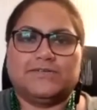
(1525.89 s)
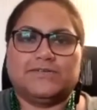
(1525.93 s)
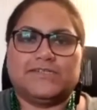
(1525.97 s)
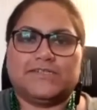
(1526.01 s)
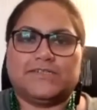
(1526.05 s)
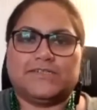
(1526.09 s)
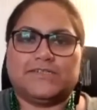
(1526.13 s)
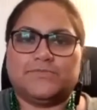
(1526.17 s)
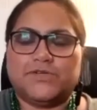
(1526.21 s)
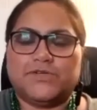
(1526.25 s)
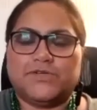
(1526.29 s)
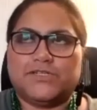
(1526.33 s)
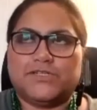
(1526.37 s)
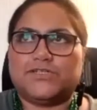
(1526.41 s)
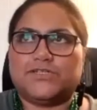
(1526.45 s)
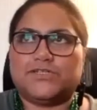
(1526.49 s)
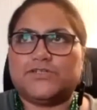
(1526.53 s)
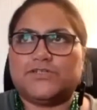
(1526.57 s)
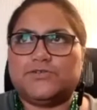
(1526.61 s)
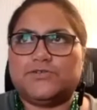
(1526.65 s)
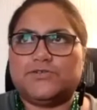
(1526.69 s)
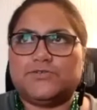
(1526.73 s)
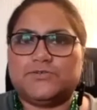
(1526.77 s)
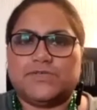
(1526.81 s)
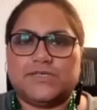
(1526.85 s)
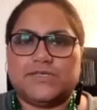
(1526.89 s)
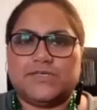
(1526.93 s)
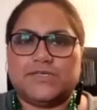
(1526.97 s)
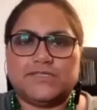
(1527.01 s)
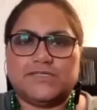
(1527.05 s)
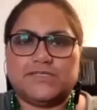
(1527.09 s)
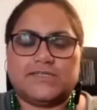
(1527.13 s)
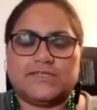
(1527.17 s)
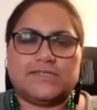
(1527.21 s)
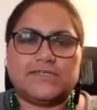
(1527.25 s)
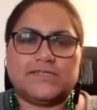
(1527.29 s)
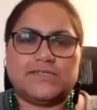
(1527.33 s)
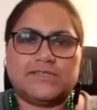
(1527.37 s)
did the British do
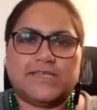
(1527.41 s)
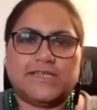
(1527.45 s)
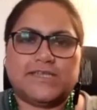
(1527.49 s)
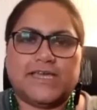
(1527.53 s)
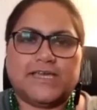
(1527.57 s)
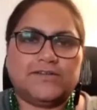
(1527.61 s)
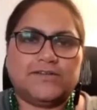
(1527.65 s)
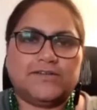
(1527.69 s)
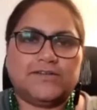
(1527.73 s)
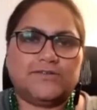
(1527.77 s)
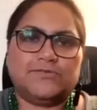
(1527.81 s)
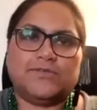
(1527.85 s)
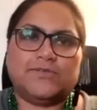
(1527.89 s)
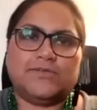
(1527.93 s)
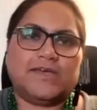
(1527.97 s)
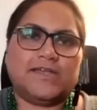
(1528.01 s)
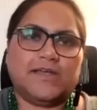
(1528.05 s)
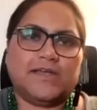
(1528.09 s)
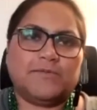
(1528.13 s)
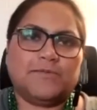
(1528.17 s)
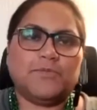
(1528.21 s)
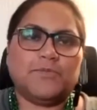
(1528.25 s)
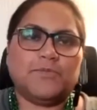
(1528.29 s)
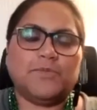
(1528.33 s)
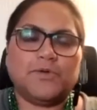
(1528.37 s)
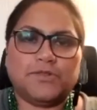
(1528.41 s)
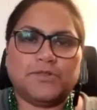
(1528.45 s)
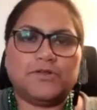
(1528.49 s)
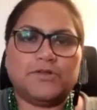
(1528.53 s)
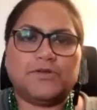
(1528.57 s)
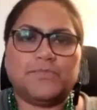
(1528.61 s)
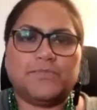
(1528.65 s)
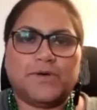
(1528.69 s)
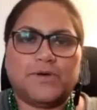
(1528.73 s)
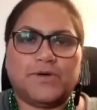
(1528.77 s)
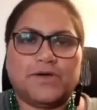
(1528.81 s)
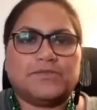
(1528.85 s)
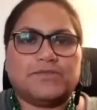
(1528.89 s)
this and did they do that. I'm not
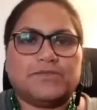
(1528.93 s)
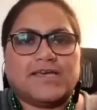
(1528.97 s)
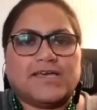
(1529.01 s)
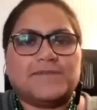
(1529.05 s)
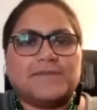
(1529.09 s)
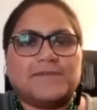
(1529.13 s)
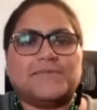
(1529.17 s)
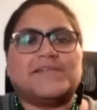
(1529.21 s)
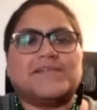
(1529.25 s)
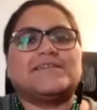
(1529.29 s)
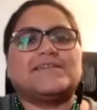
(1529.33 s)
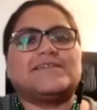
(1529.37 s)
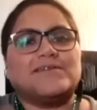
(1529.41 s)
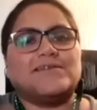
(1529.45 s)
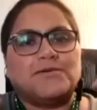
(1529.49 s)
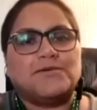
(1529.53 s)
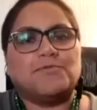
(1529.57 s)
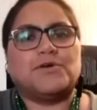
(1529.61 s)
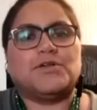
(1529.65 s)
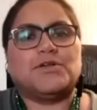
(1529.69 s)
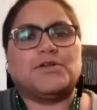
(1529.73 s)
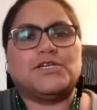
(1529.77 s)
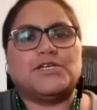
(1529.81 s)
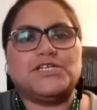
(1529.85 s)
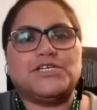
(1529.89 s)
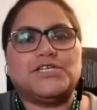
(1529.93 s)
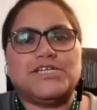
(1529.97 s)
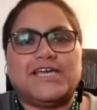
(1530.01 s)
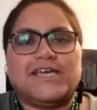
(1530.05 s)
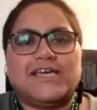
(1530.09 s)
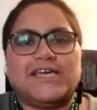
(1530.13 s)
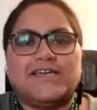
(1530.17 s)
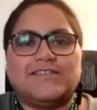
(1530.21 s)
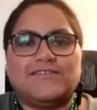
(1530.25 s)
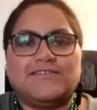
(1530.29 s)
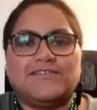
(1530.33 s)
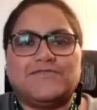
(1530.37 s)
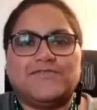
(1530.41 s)
bothered about that, but I want to
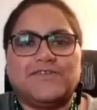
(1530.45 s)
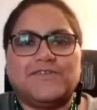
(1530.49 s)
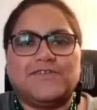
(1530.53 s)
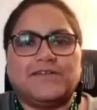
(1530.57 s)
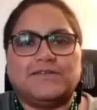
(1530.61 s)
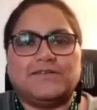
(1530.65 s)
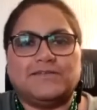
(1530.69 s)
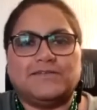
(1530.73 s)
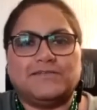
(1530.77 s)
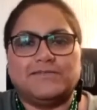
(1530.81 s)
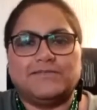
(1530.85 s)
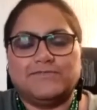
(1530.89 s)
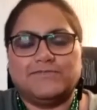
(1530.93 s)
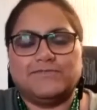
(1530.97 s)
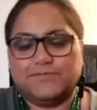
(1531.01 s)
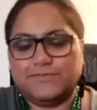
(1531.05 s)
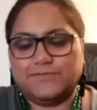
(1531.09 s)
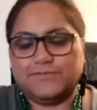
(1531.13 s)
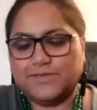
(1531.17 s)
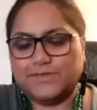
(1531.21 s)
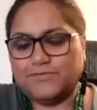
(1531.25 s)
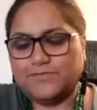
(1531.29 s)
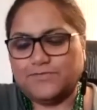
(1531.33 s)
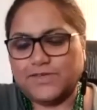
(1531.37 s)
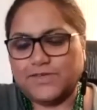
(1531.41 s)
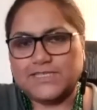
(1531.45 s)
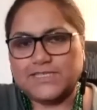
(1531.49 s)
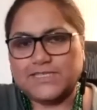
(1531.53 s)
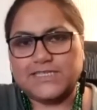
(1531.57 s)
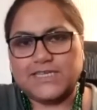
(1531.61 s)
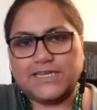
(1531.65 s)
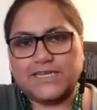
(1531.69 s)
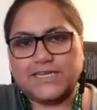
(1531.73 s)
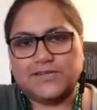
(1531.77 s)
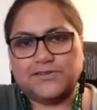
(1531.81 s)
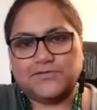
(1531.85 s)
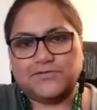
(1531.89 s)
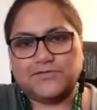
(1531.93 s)
share the fun
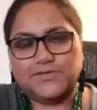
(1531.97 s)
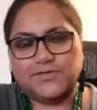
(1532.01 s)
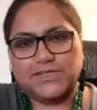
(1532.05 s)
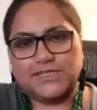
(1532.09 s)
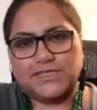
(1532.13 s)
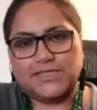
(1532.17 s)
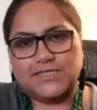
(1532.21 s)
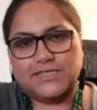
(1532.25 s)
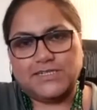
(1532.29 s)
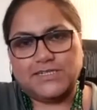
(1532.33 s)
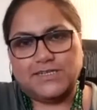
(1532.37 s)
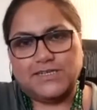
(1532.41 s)
side of it.